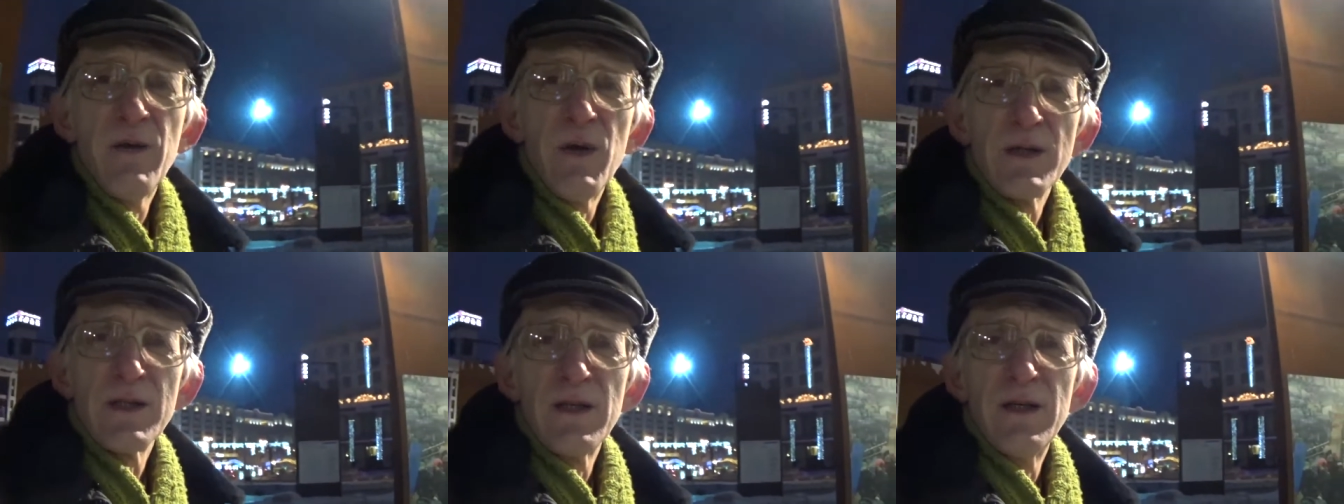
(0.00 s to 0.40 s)

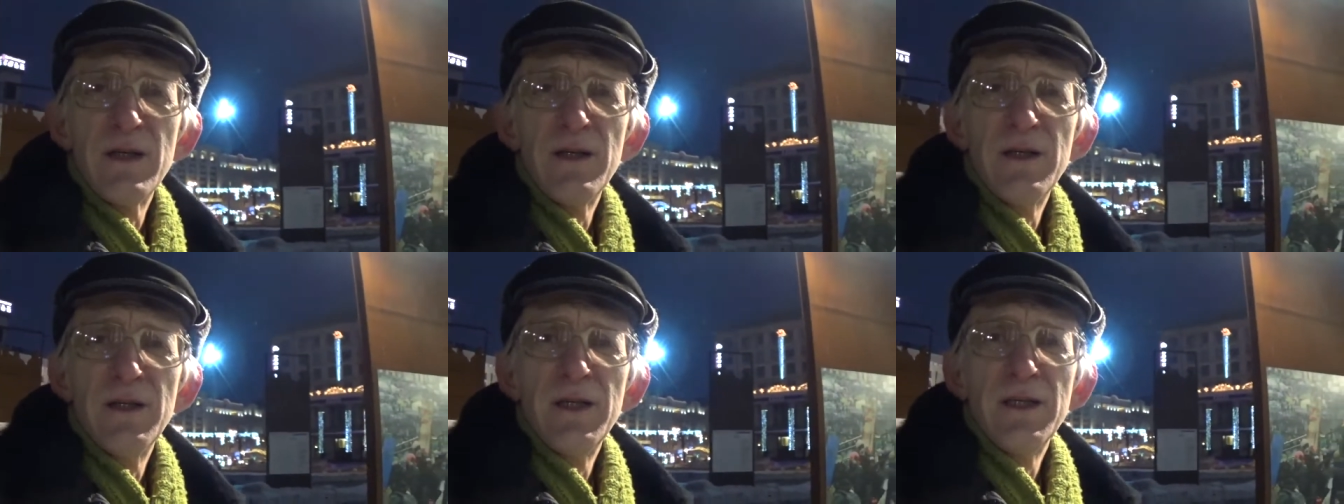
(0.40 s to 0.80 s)
was
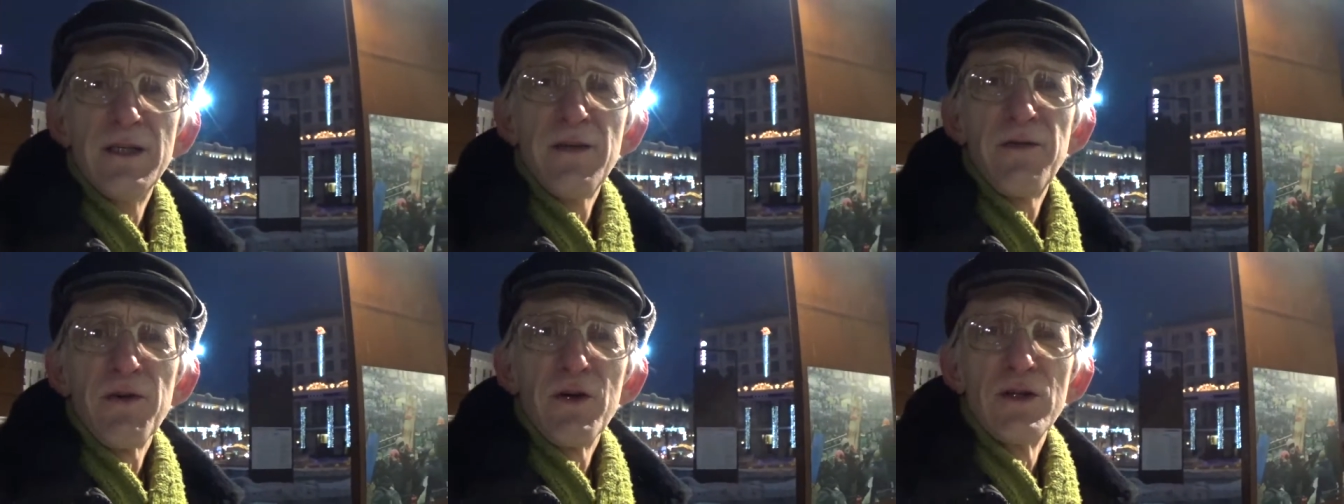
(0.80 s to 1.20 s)
in
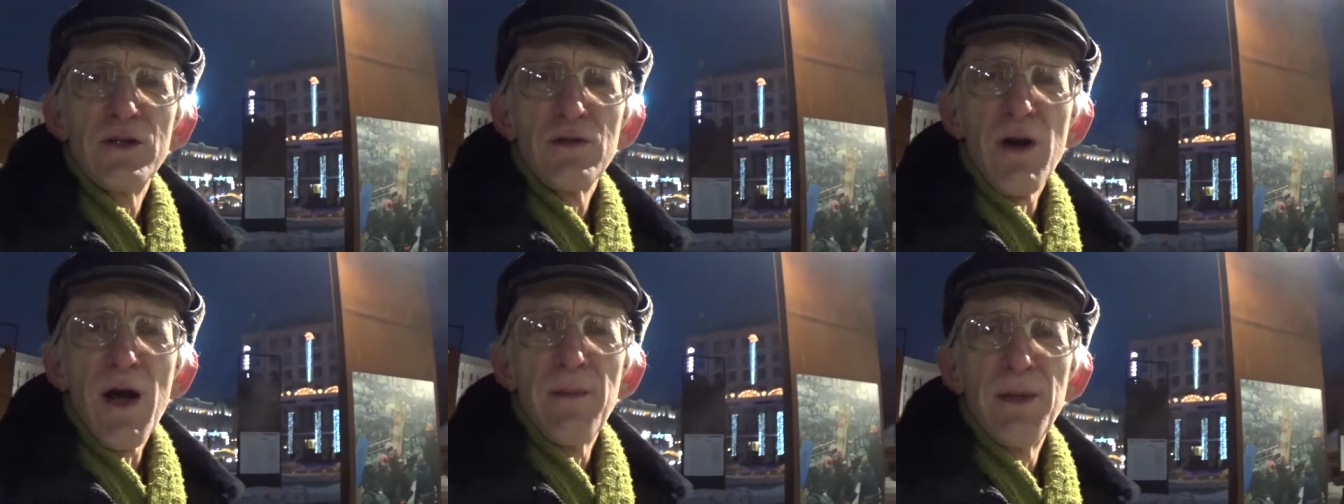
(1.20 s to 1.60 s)
different
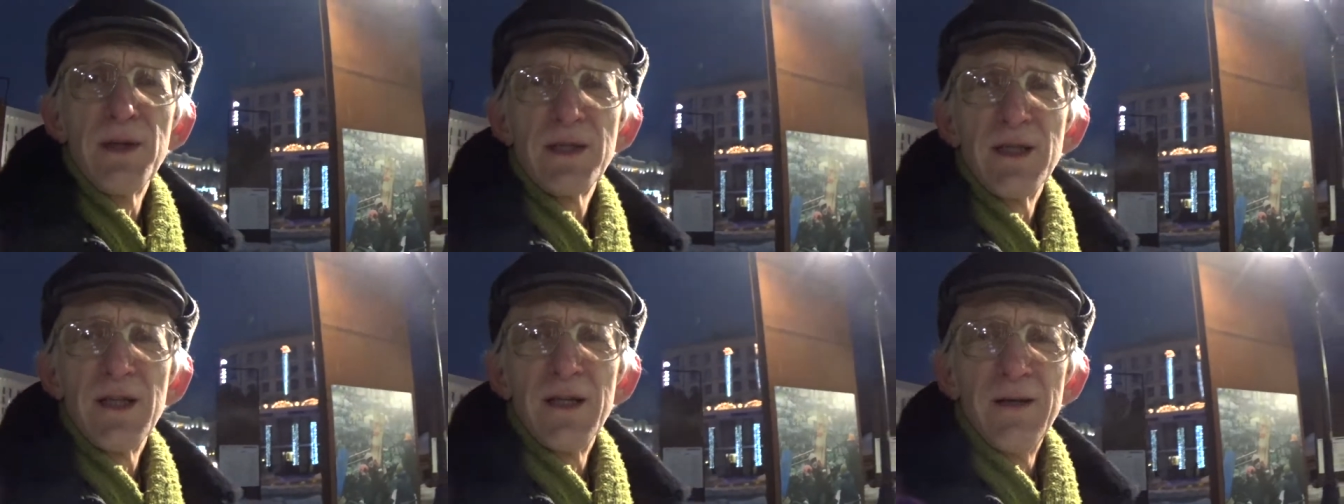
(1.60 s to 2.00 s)

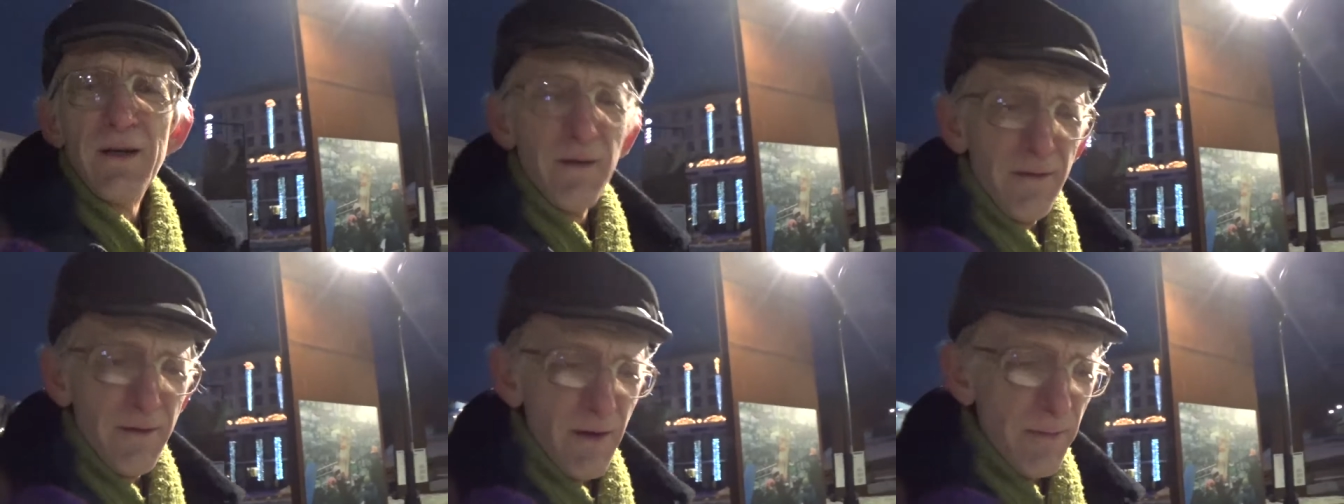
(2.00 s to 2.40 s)
troubles and
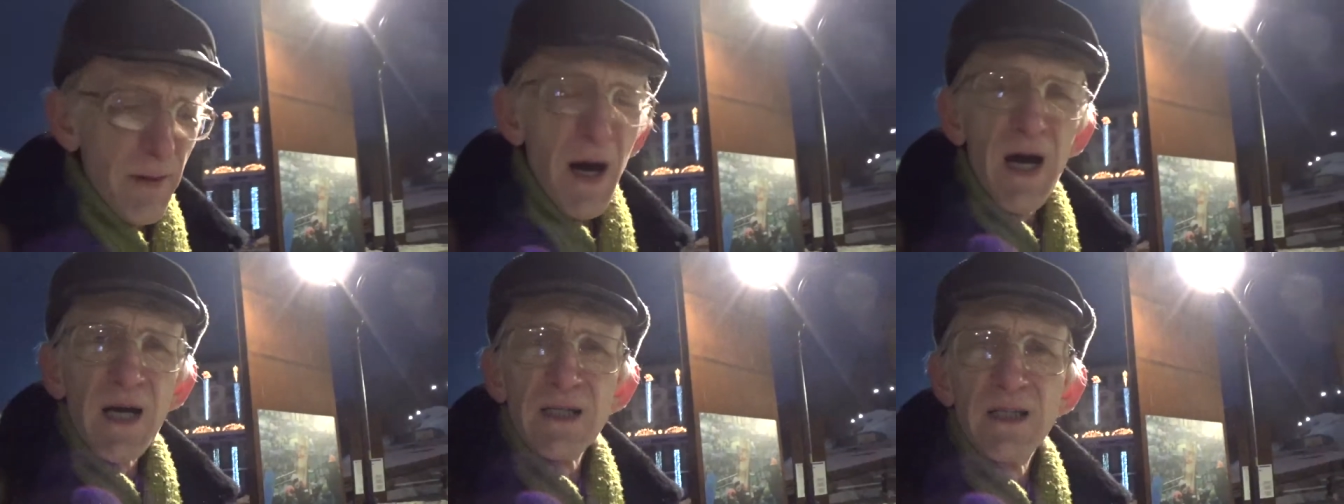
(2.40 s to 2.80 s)
the
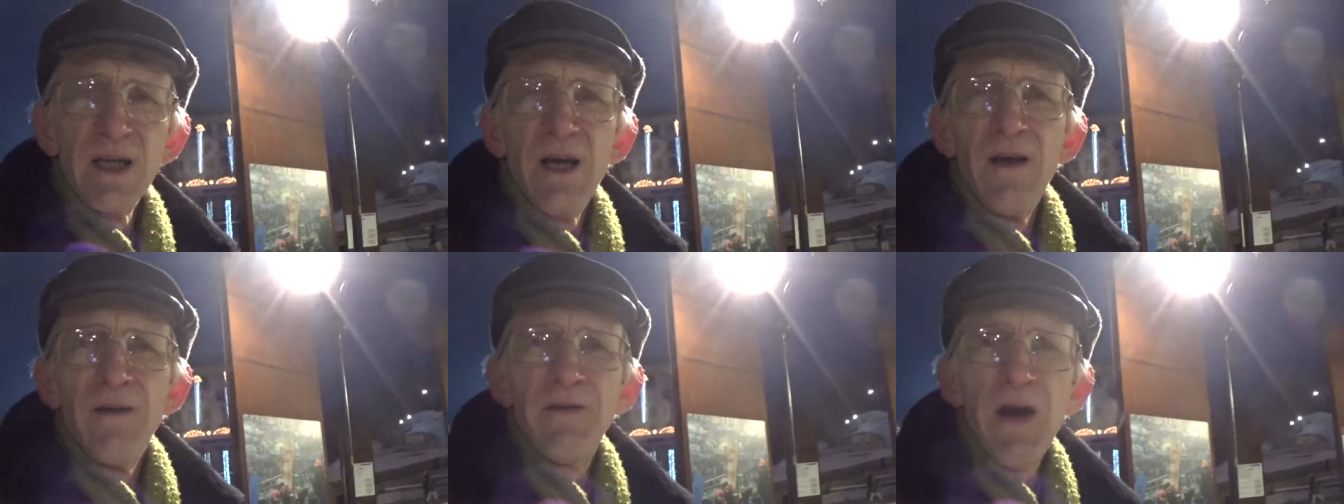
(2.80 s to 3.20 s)
past
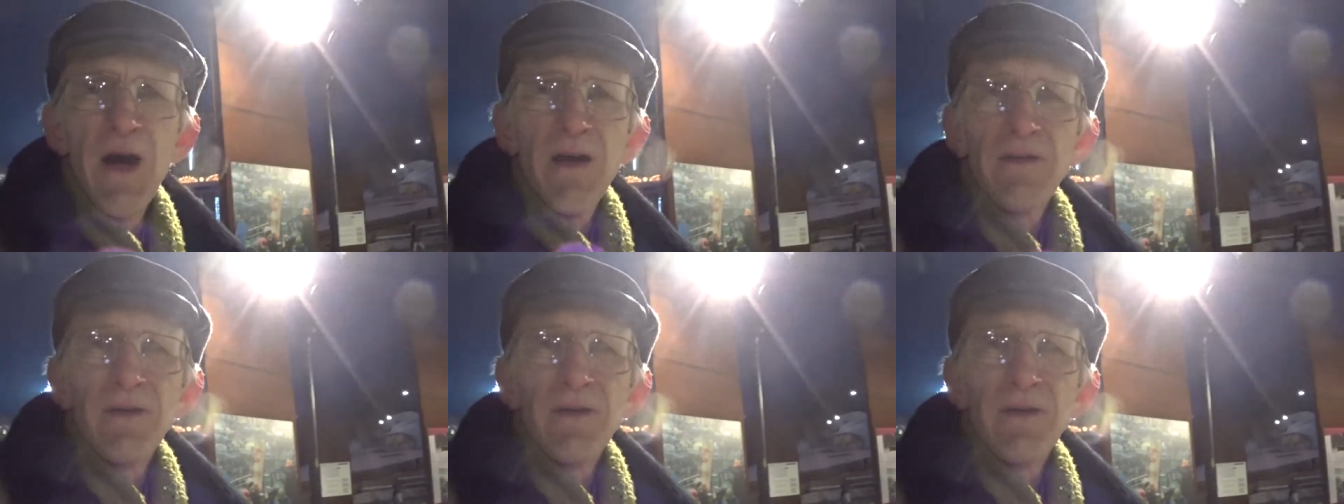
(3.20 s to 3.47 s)
five